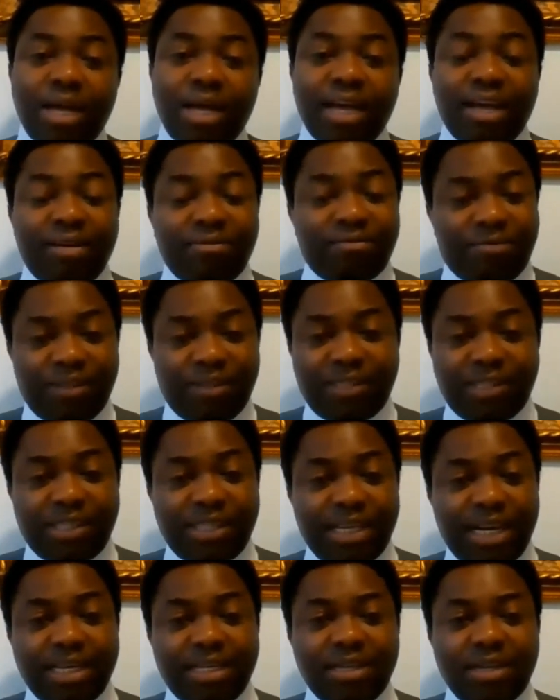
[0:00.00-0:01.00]
I have
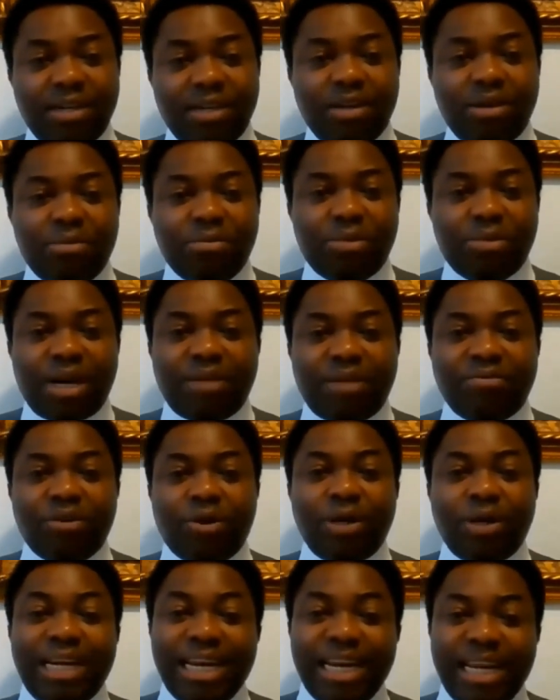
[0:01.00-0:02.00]
visited, but I've
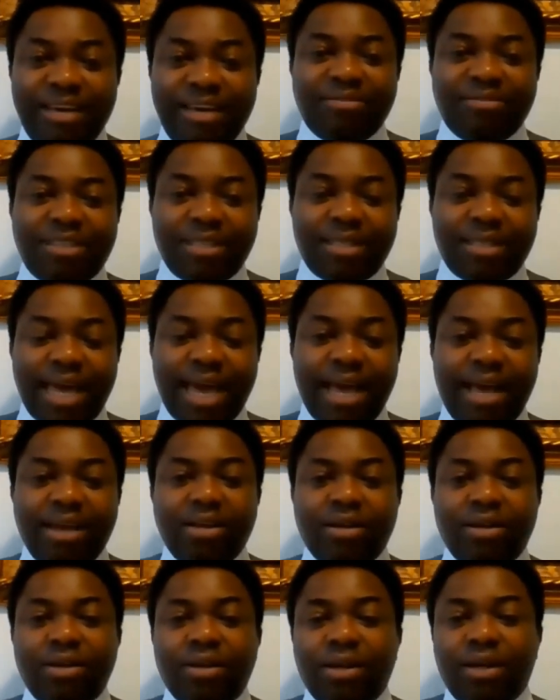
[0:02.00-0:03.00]
not lived there.